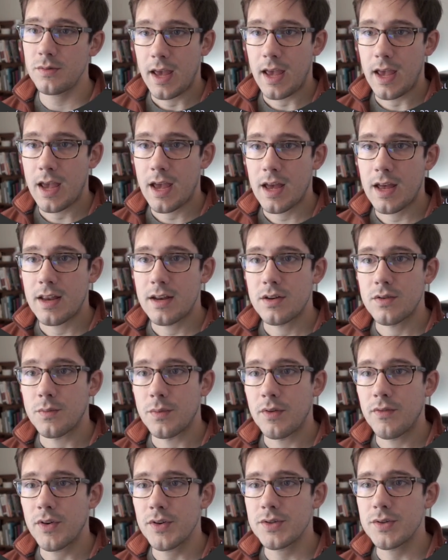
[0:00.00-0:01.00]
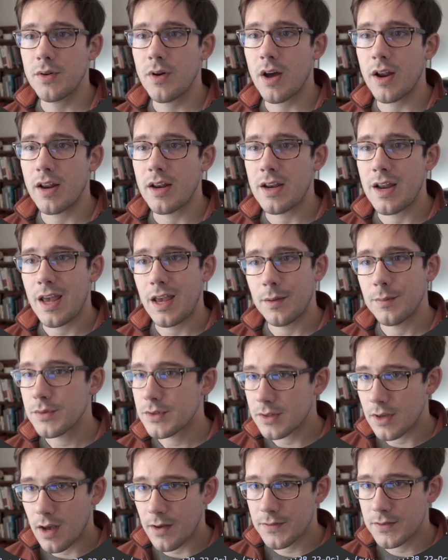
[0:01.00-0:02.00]
And we've also got a name
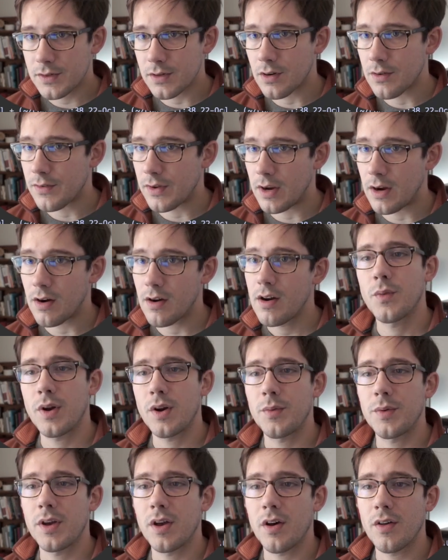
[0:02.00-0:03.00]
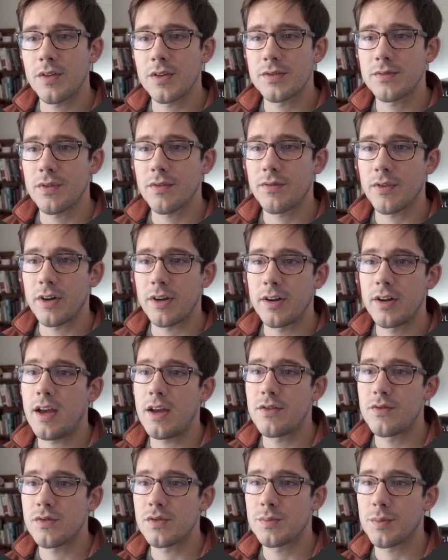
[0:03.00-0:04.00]
soft serve here. Why don't we call this for fun
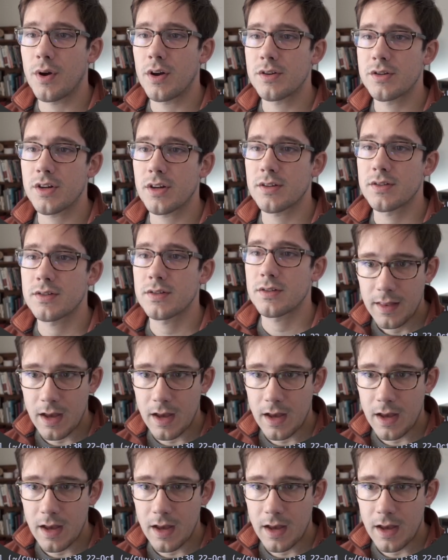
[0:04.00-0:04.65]
Andrew's projects.